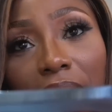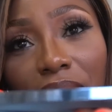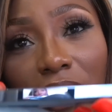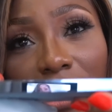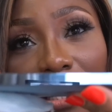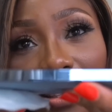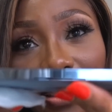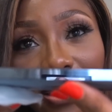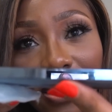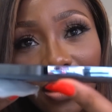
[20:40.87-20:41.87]
I've
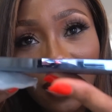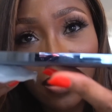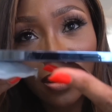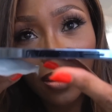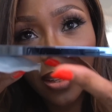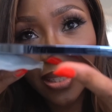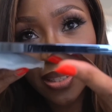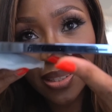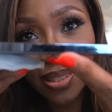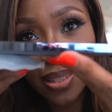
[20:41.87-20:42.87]
cleaned it, you guys
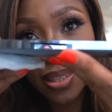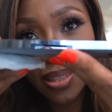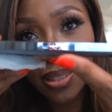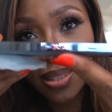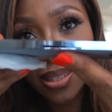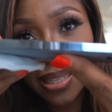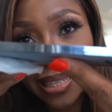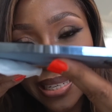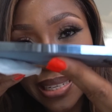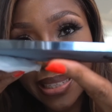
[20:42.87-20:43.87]
can see it's
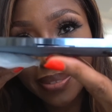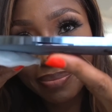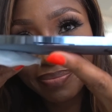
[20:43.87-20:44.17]
cleaner.